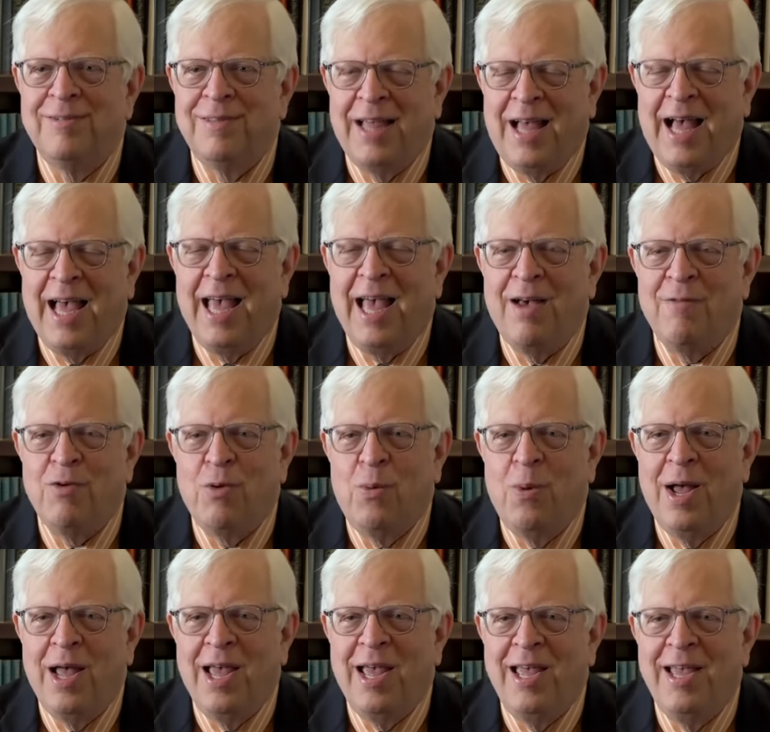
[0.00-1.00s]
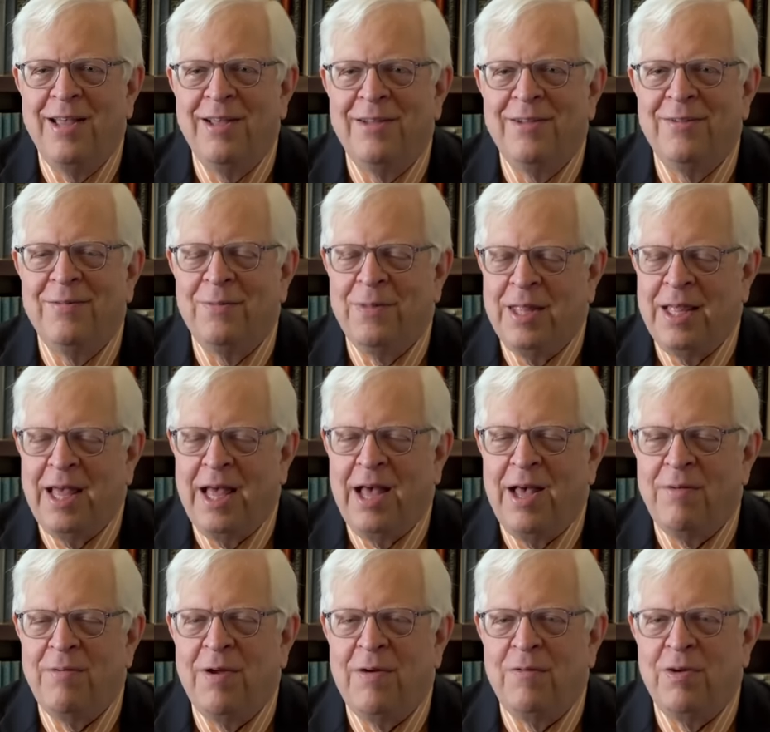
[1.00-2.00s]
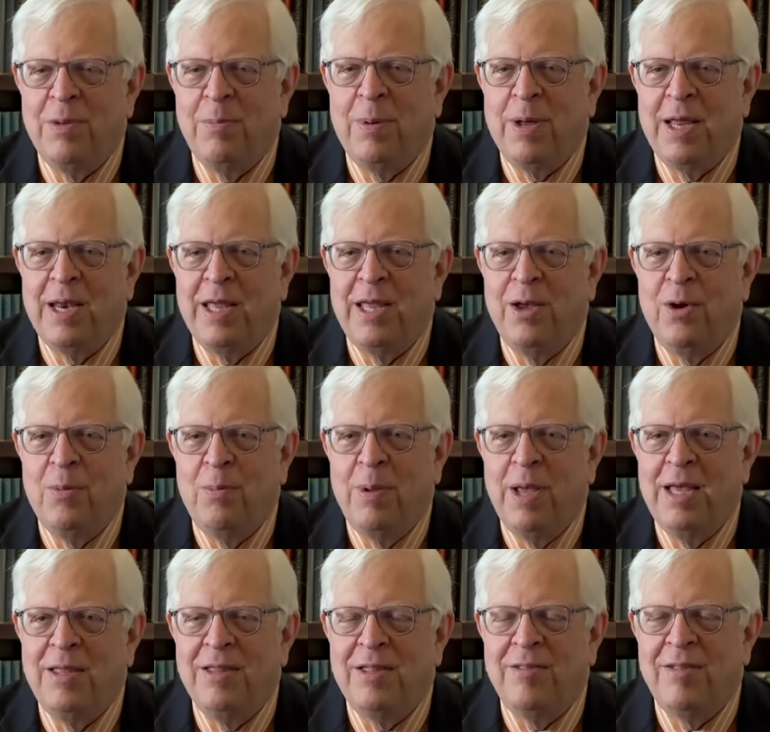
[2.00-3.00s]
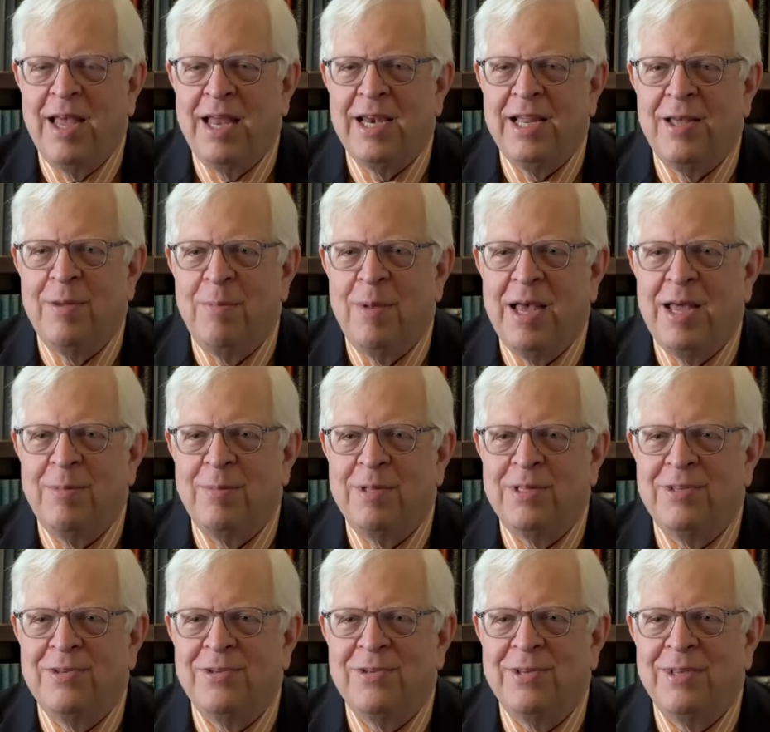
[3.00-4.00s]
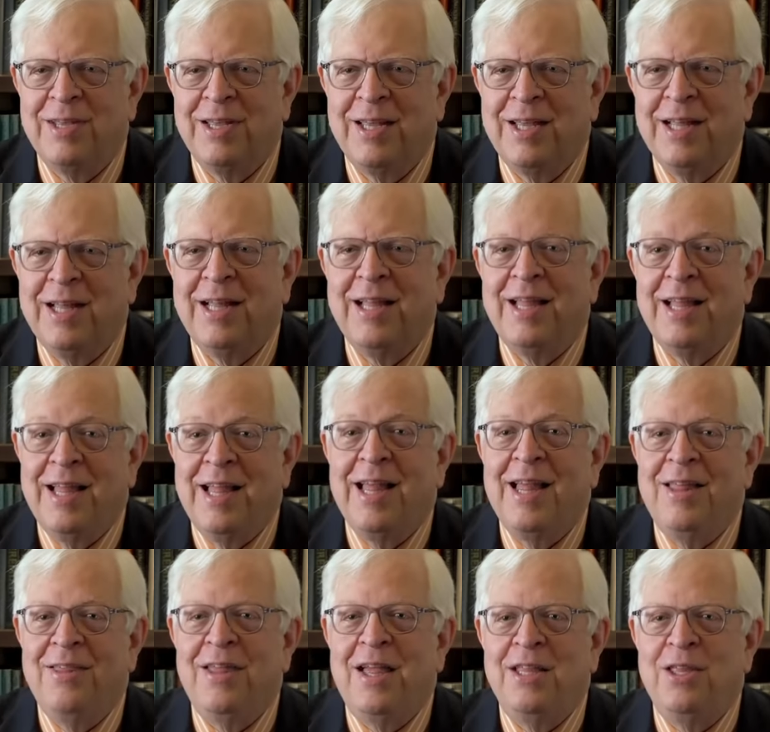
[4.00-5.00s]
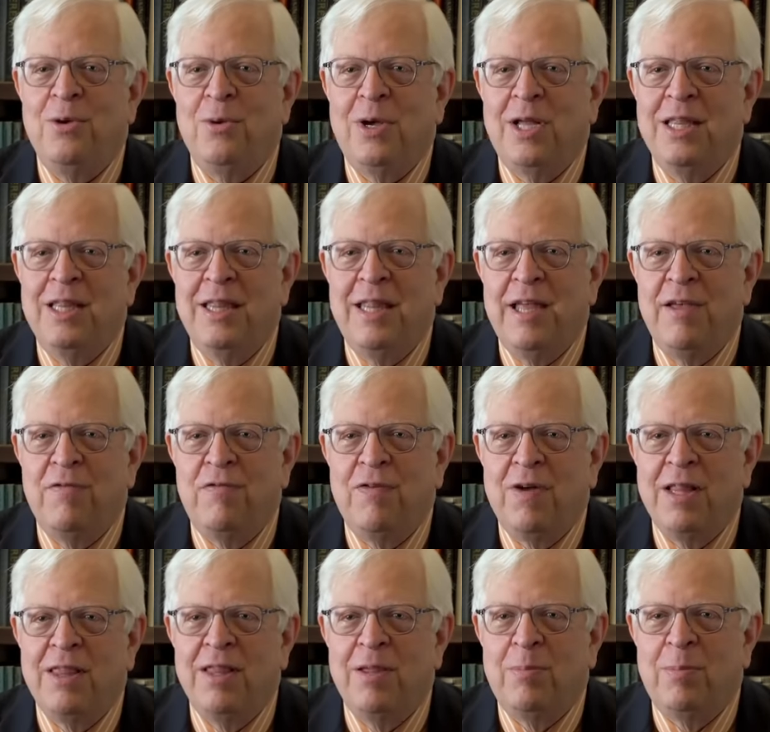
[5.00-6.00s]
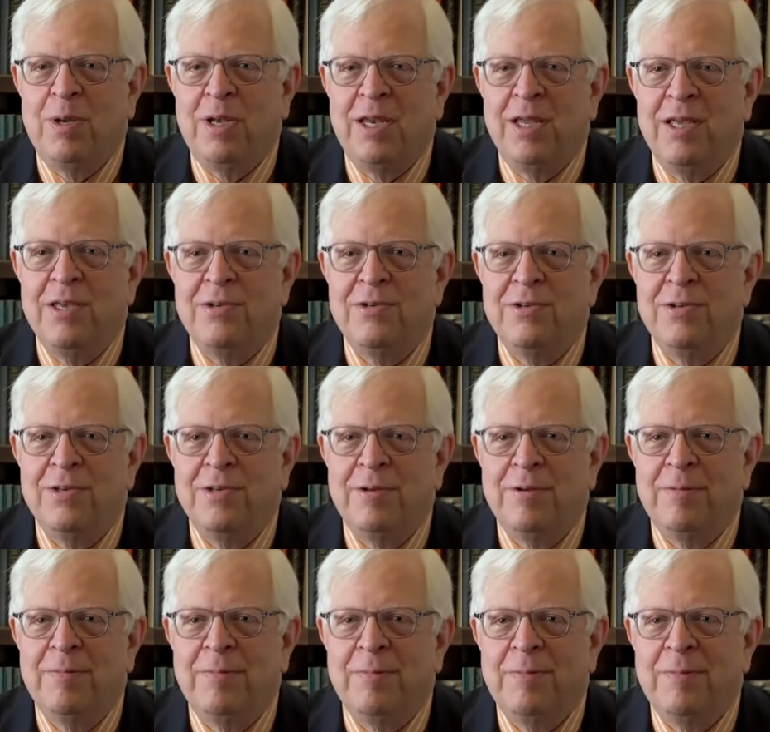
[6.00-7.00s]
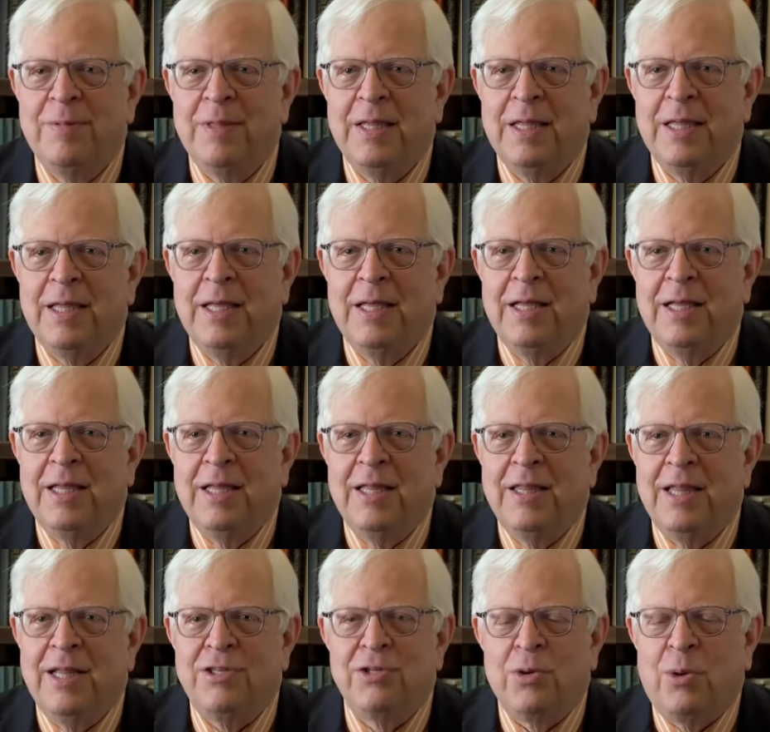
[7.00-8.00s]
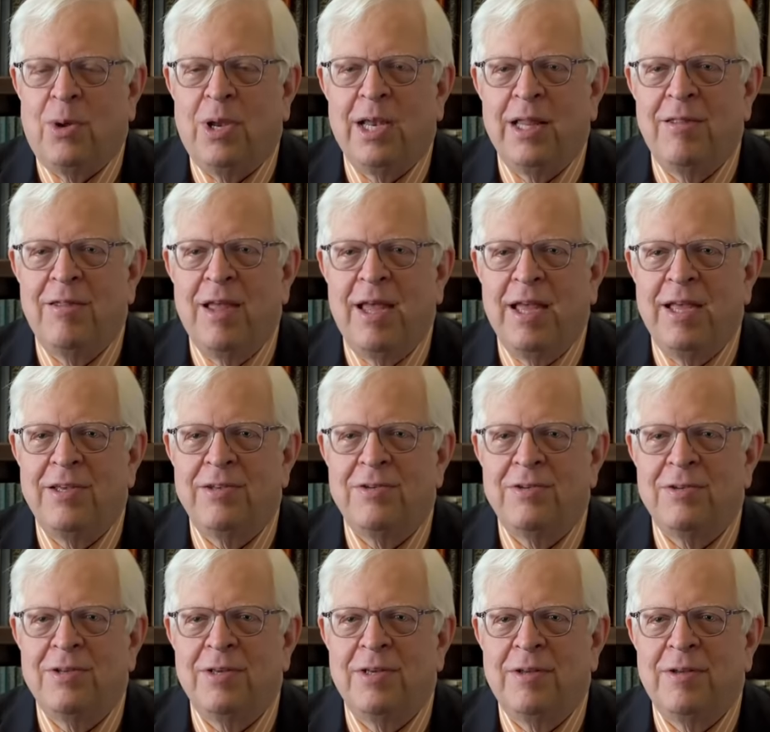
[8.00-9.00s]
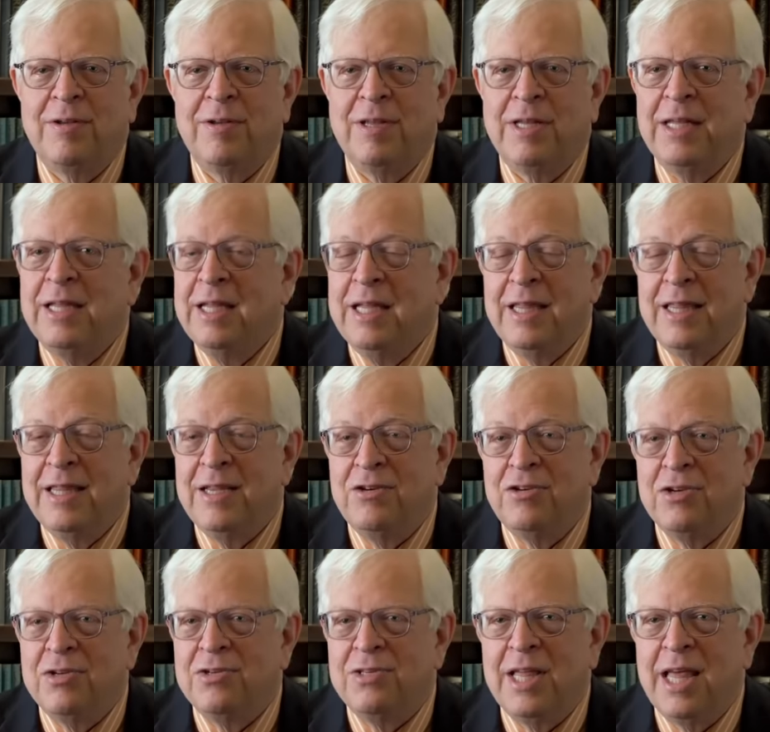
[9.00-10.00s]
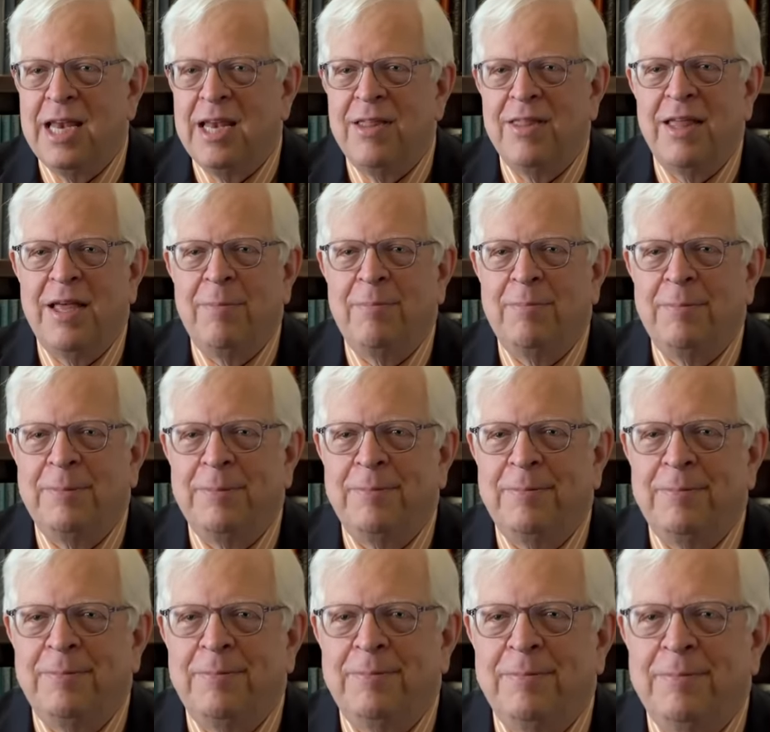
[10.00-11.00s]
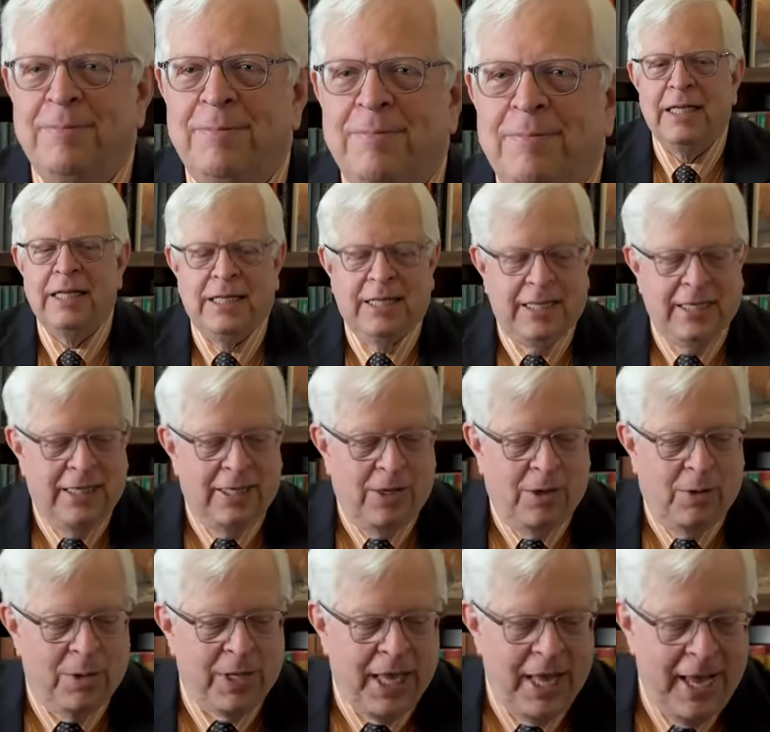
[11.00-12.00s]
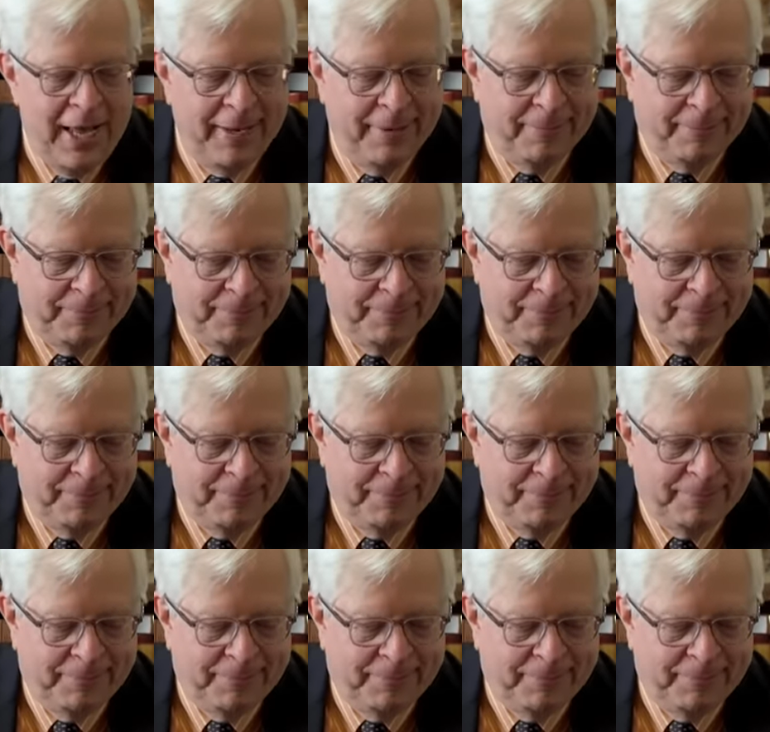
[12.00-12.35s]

I have a way. Have everybody obey the Ten Commandments. Then you can defund the police. That's all it takes. There are just 10 of them. Okay.